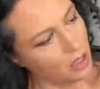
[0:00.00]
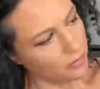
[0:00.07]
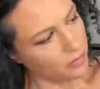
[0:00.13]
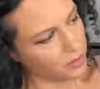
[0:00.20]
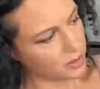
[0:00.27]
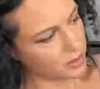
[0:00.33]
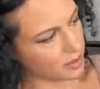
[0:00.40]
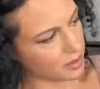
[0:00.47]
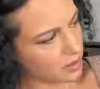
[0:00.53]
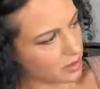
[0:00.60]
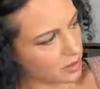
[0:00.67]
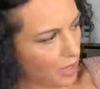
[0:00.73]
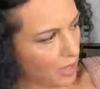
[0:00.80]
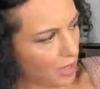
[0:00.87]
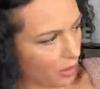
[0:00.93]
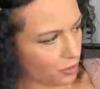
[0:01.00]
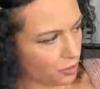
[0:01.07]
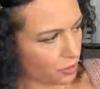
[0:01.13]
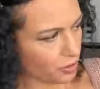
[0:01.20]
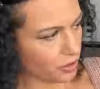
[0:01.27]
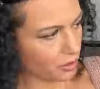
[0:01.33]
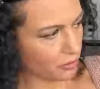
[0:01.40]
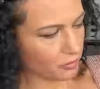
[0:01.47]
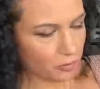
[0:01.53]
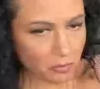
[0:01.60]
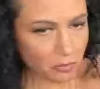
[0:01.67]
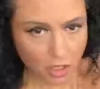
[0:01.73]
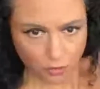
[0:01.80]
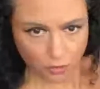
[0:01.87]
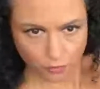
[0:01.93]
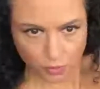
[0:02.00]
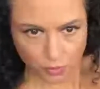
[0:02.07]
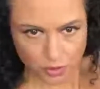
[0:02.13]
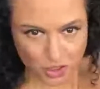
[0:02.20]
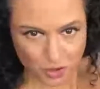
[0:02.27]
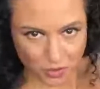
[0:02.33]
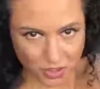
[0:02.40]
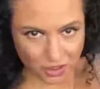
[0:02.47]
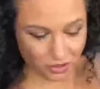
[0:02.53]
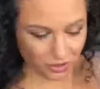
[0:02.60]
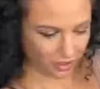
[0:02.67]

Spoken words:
this is the powdered monk fruit sweetener